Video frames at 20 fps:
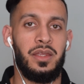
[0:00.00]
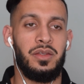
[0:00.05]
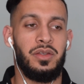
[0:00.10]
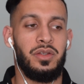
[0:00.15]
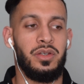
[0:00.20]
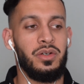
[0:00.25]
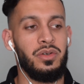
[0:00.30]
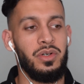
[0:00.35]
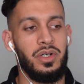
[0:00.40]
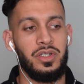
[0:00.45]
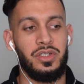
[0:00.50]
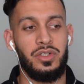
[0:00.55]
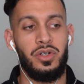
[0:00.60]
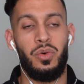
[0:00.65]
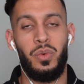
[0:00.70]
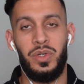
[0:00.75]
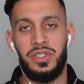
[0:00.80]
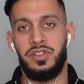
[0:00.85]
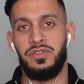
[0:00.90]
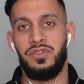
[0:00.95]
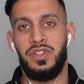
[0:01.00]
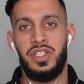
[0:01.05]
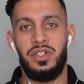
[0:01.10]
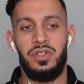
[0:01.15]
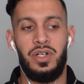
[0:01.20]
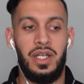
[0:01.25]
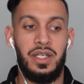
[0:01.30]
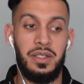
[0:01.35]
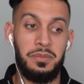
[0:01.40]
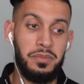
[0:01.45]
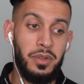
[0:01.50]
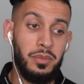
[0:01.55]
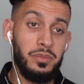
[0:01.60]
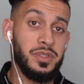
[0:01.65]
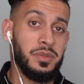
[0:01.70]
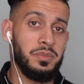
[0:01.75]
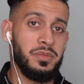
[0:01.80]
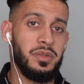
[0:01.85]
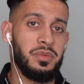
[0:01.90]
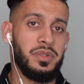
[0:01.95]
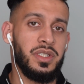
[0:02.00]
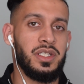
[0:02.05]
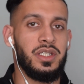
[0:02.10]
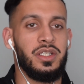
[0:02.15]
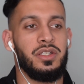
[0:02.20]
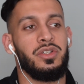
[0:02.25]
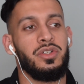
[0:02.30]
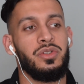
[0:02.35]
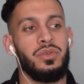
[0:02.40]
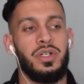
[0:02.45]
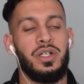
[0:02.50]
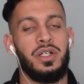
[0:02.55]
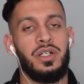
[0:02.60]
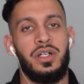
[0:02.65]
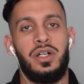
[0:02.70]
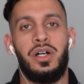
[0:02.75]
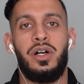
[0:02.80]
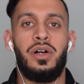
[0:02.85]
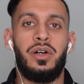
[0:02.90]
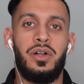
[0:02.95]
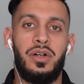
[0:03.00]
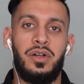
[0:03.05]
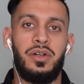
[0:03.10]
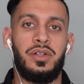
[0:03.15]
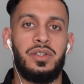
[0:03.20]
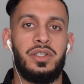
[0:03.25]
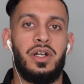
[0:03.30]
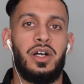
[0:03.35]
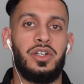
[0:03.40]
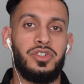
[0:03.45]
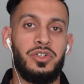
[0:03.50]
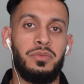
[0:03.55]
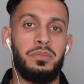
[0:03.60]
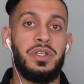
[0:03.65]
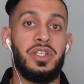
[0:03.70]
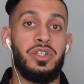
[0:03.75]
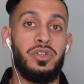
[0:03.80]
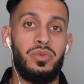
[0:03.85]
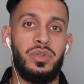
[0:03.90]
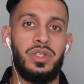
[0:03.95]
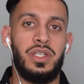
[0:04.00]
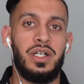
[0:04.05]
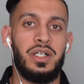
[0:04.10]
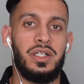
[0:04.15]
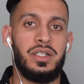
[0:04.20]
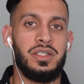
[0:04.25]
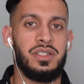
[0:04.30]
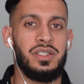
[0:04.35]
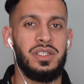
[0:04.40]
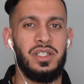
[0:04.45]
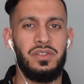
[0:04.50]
You know, I'll go watch a video and it pumps me up, thinking, you know, I should be doing that.